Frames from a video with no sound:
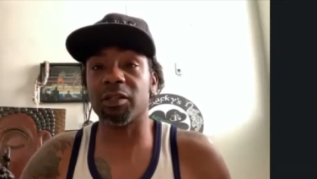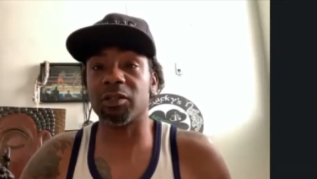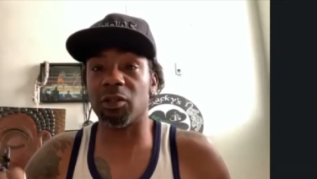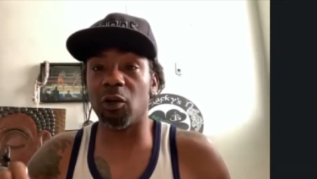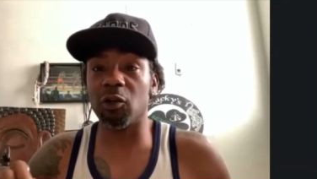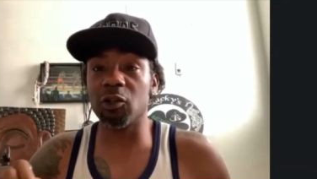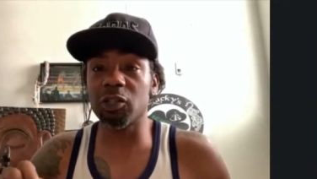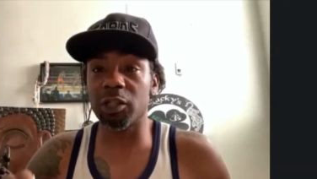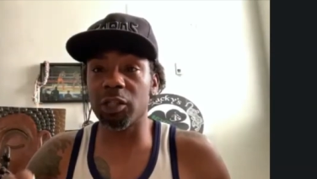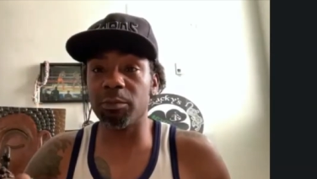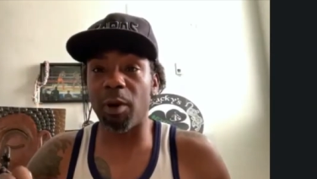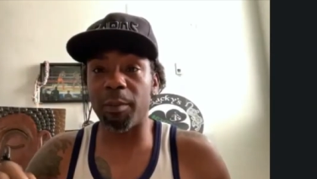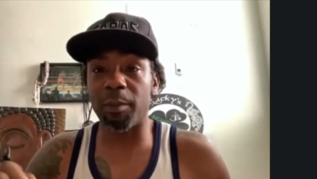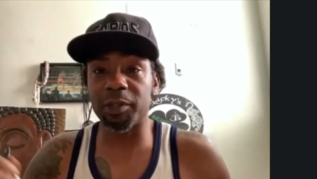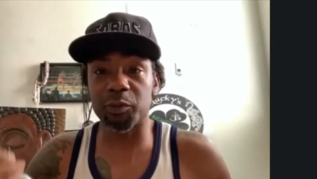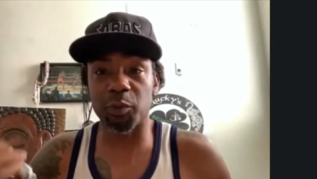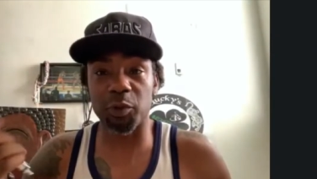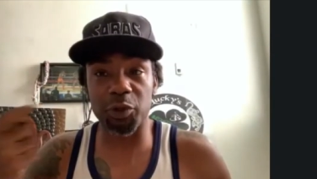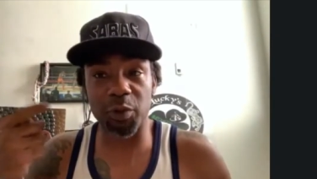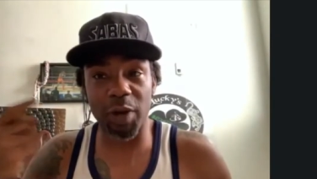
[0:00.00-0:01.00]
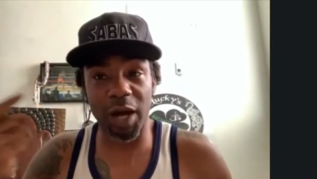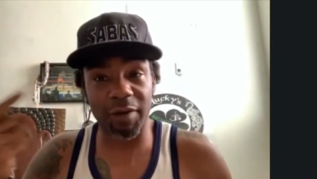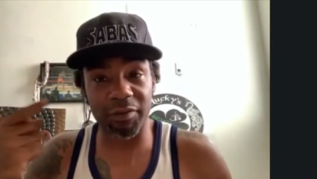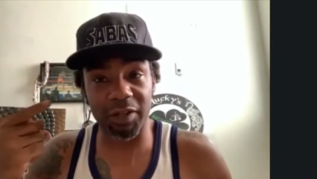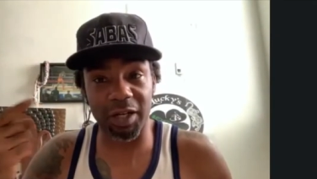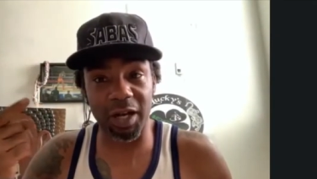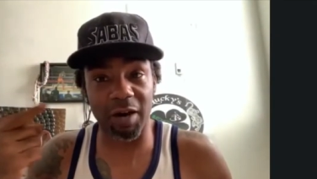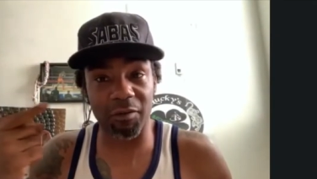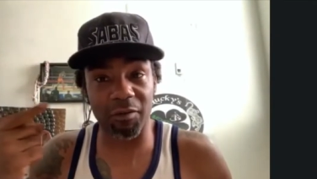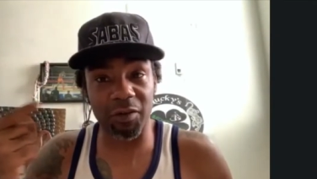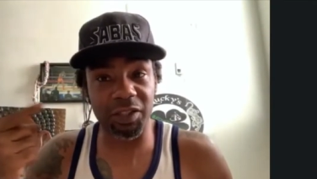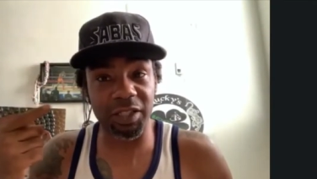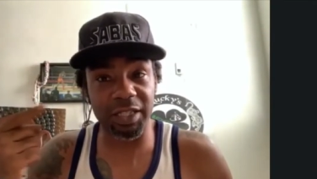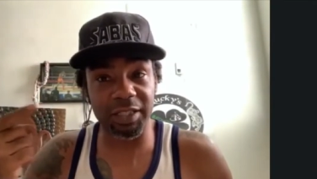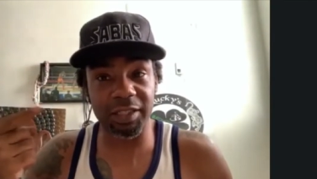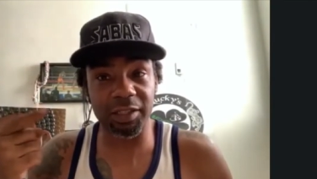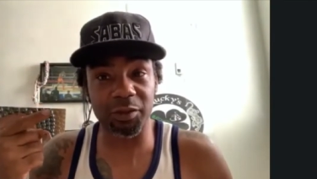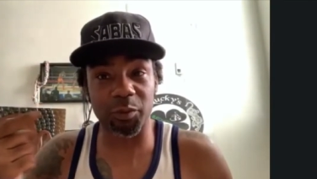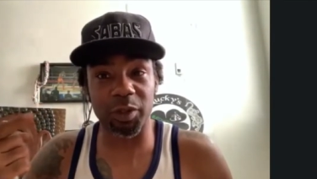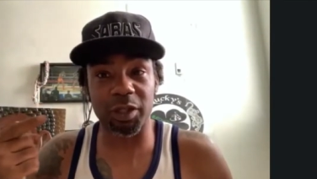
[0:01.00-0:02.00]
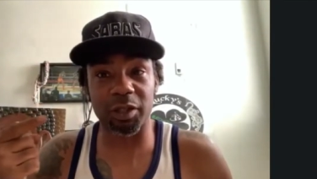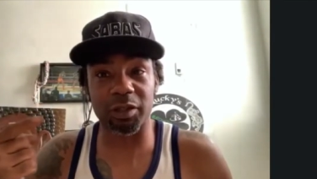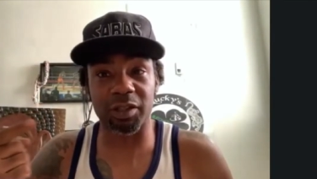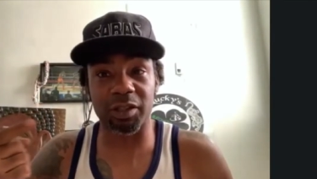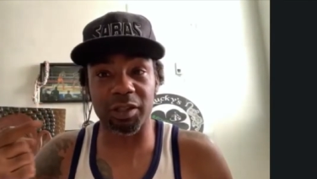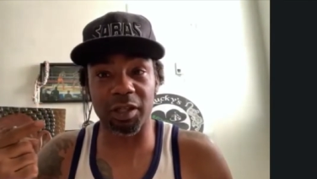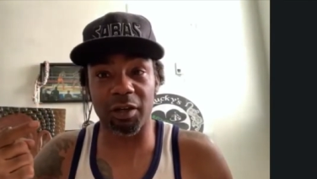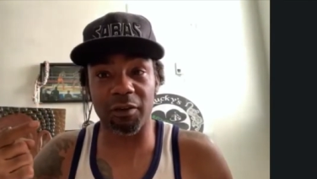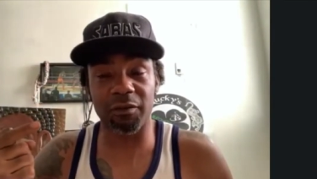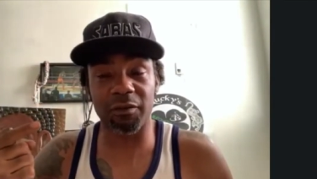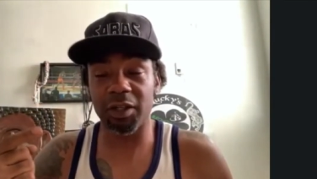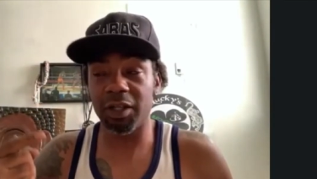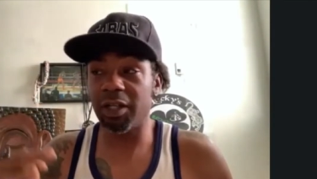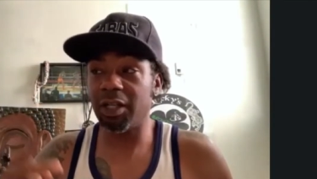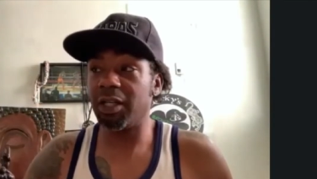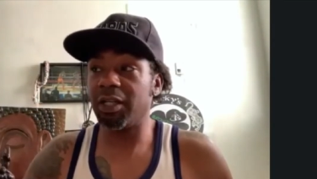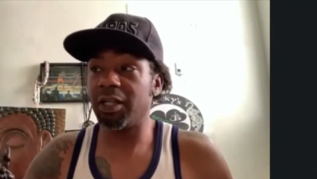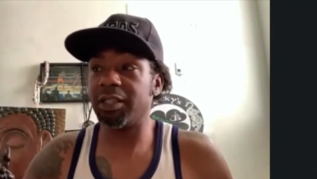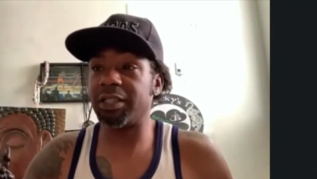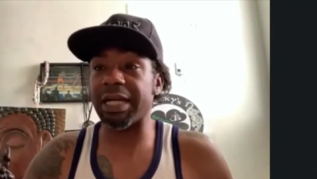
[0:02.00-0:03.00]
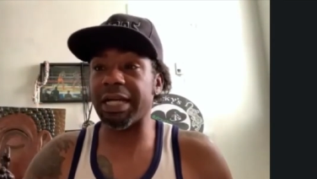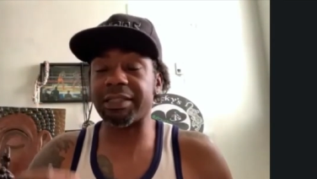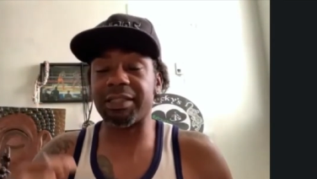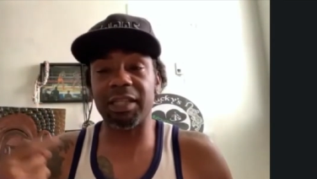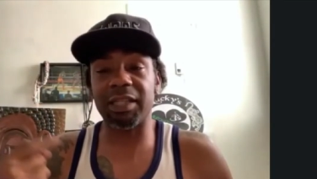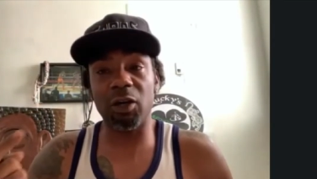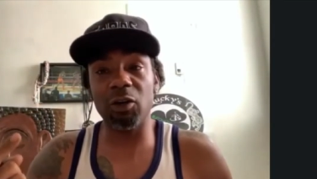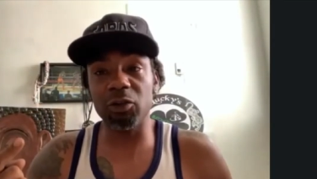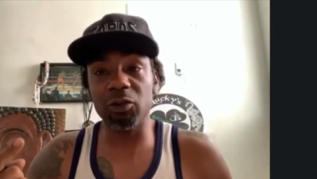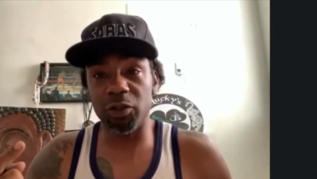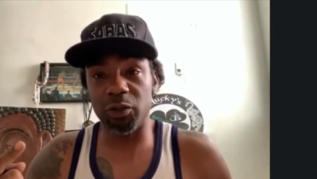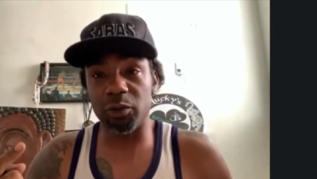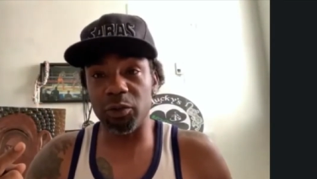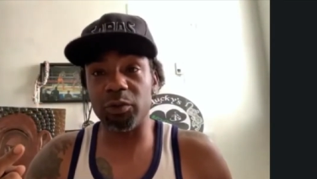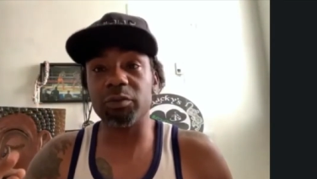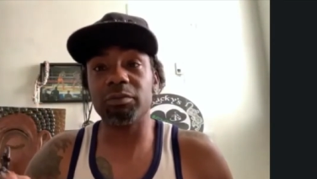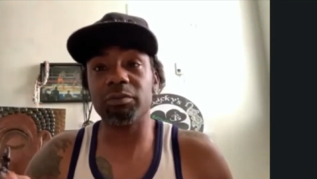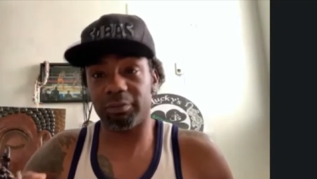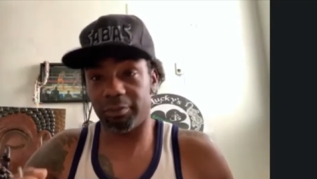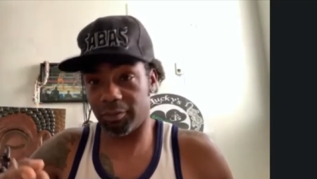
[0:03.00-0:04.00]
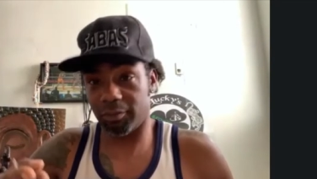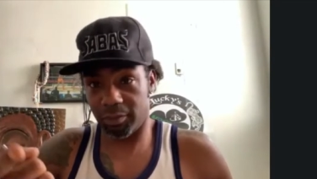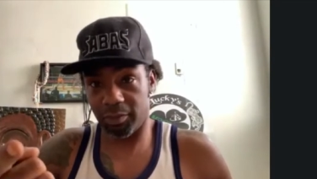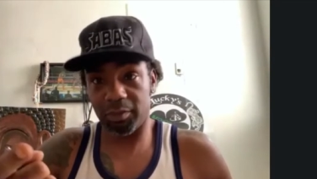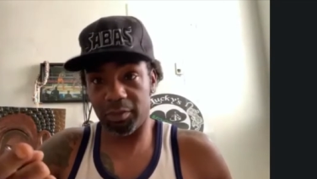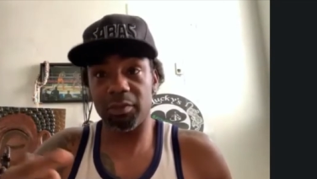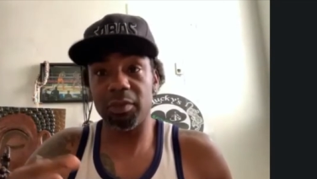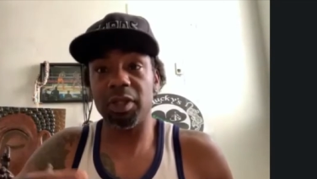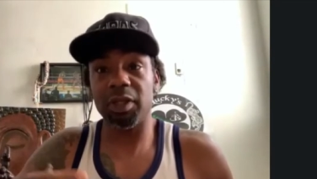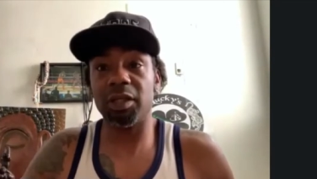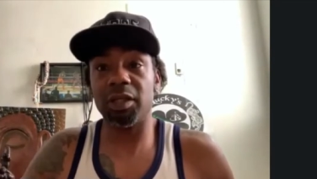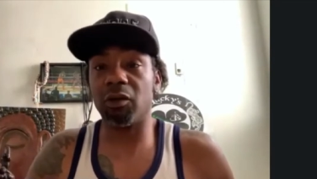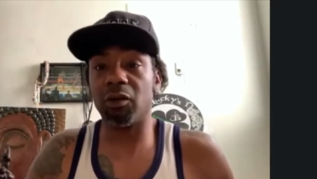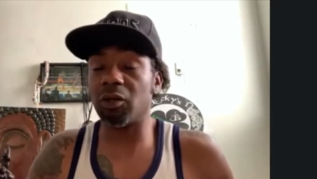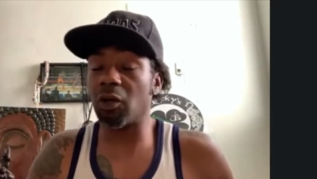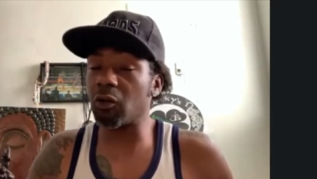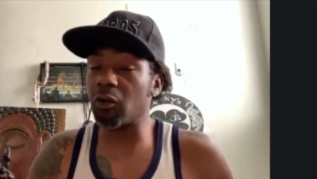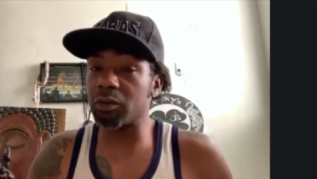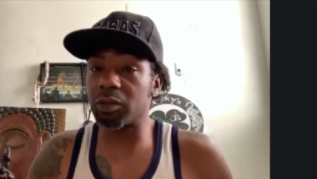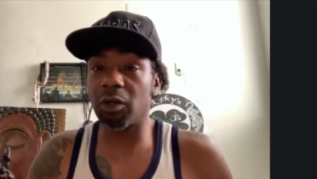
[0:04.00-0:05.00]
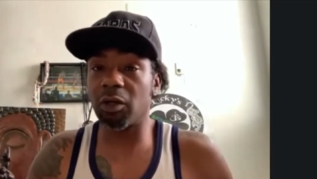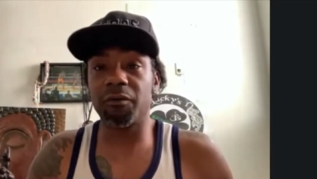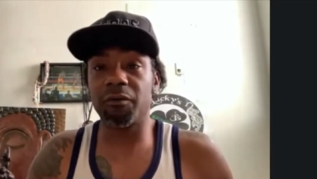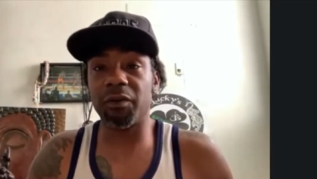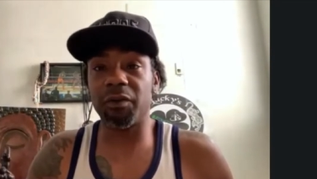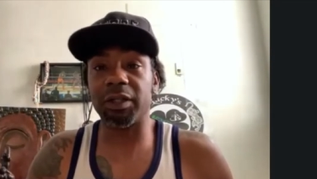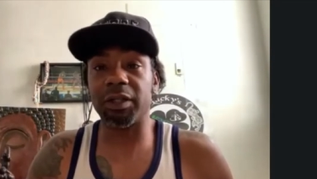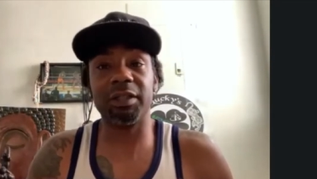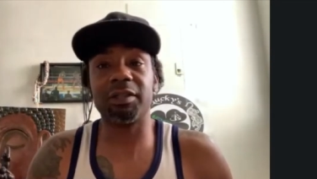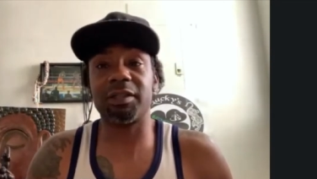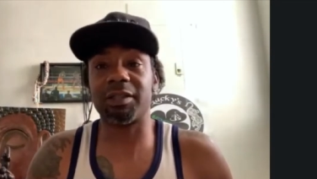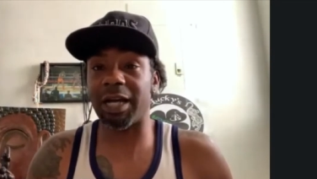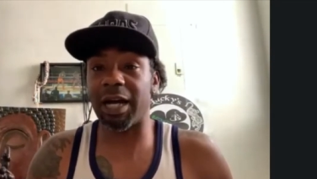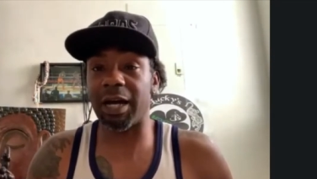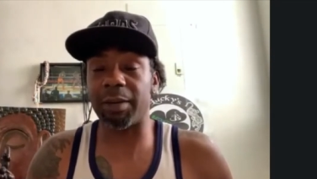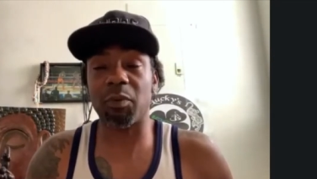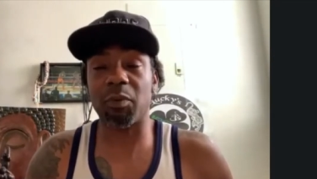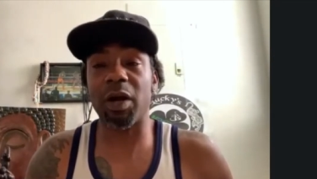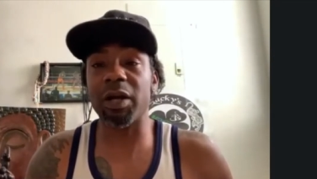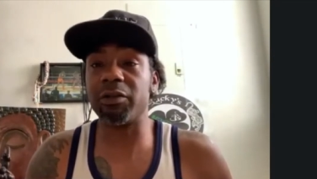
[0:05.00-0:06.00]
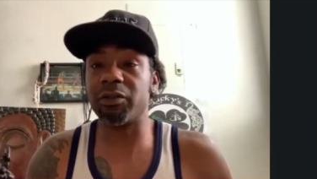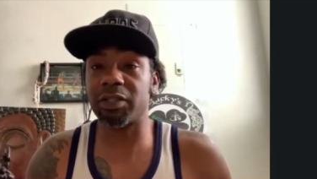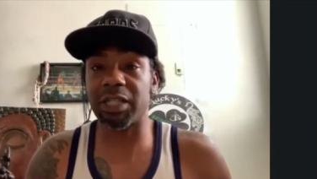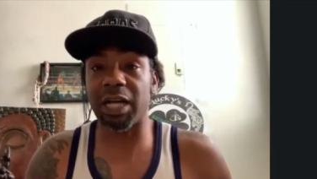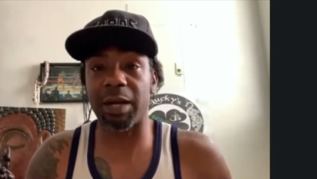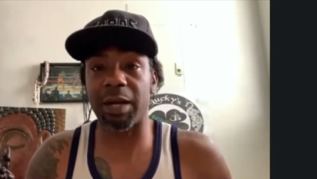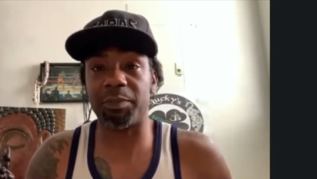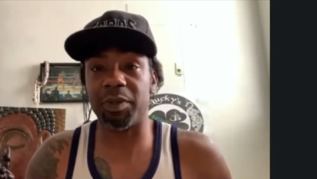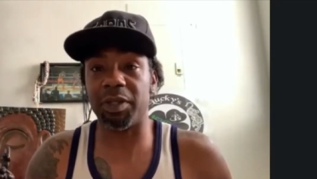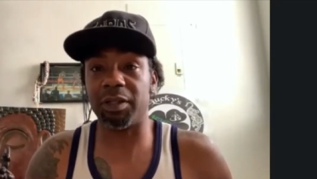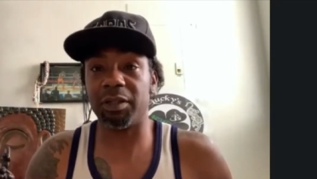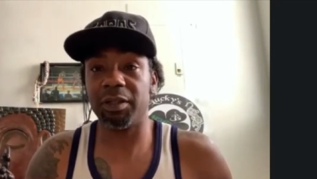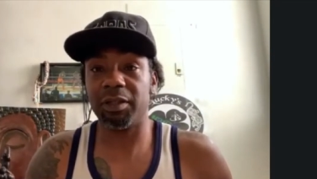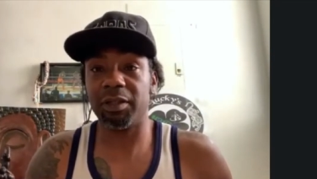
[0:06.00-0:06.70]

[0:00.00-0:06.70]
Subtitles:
because those are the moments where you have the conversations with yourself that tell you, yo, don't fucking stop. Why are you stopping?